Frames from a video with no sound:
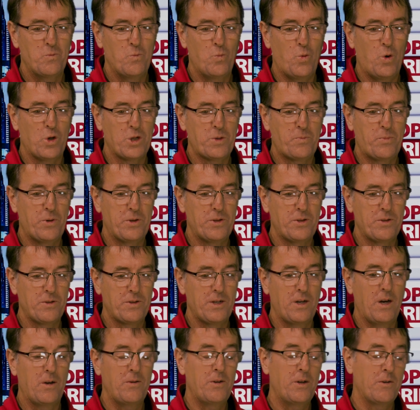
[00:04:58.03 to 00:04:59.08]
watched Bristol
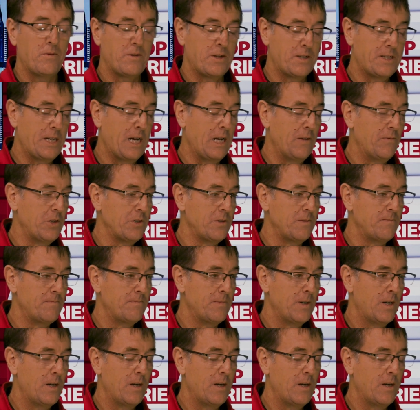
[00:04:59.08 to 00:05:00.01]
City, only on the television.